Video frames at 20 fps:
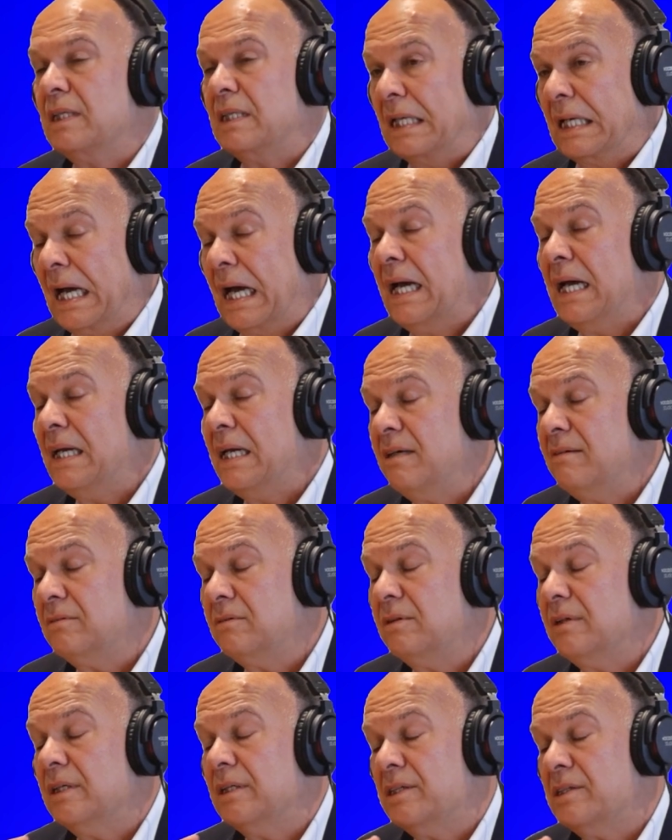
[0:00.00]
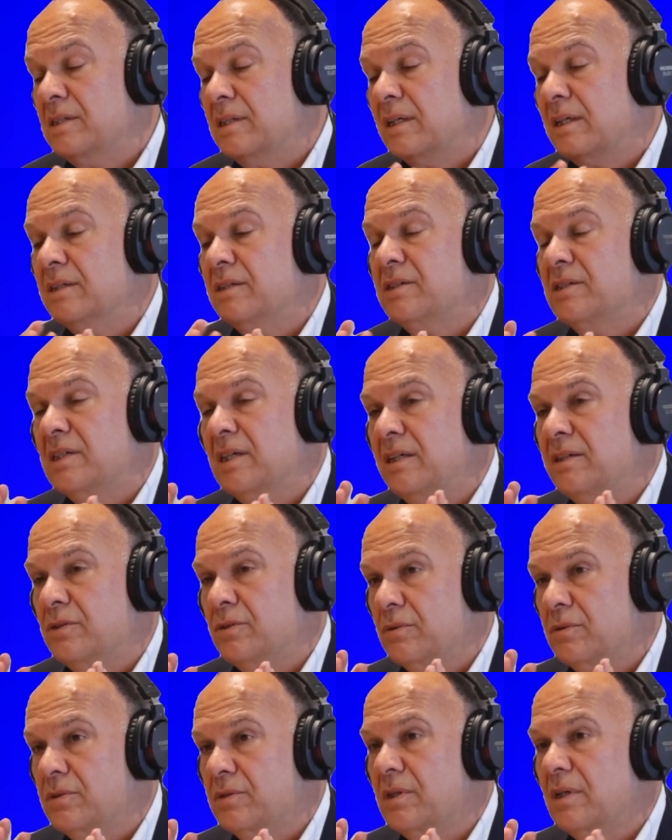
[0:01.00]
At the high level, it is the
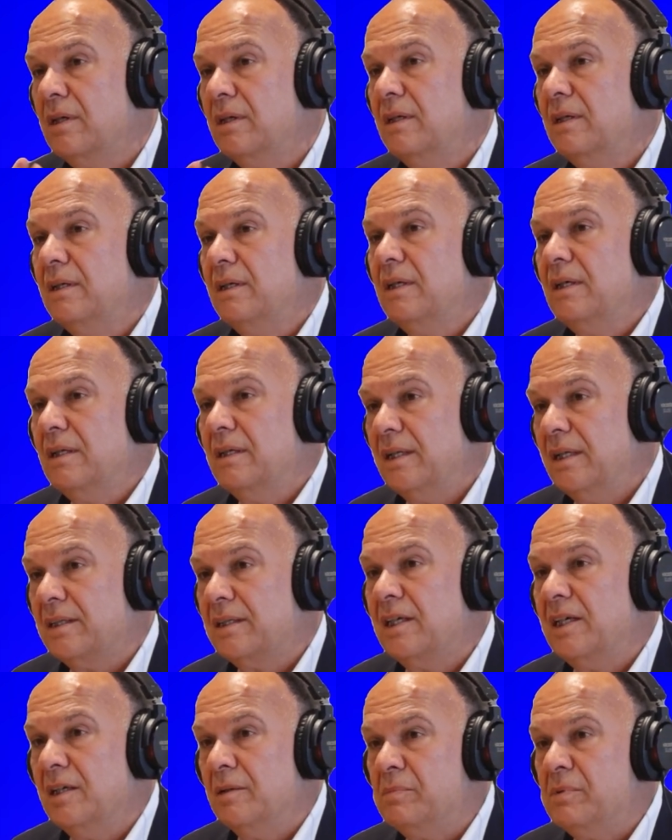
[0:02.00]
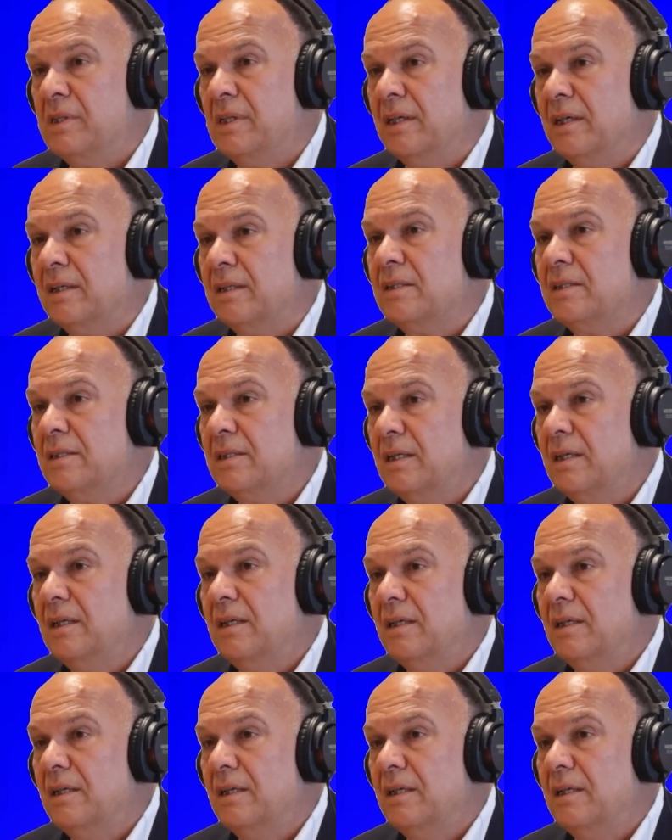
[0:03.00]
consensus that keeps that.